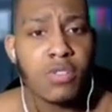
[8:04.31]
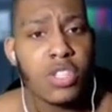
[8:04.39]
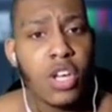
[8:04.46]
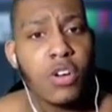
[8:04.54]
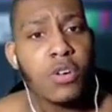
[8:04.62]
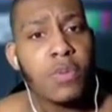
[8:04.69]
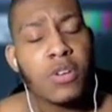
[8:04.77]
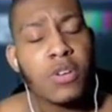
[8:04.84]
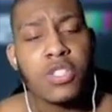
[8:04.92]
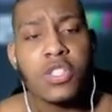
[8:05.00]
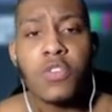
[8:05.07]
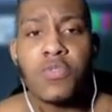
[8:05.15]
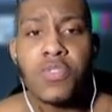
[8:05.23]
Turn on the post
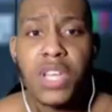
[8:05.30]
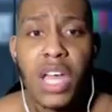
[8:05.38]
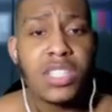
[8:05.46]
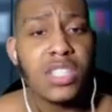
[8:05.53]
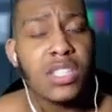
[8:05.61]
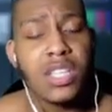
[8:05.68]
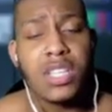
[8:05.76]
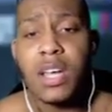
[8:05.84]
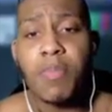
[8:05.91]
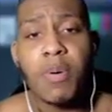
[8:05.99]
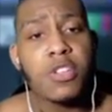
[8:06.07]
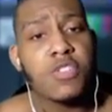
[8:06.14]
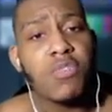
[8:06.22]
notifications, because I
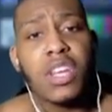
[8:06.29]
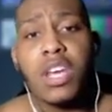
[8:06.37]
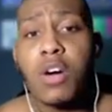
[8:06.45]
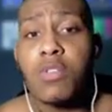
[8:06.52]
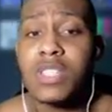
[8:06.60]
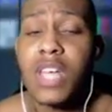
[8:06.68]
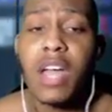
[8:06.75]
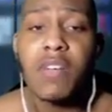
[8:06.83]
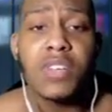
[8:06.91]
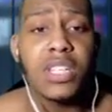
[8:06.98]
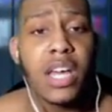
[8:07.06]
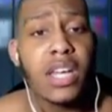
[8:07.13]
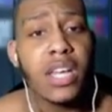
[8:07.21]
post videos every
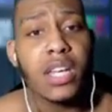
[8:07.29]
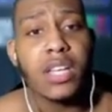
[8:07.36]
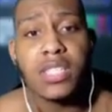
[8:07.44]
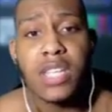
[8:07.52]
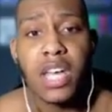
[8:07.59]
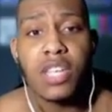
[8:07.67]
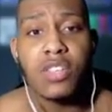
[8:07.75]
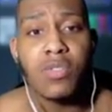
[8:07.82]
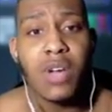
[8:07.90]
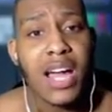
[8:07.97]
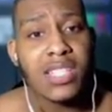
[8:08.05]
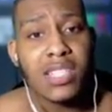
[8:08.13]
day to entertain you guys.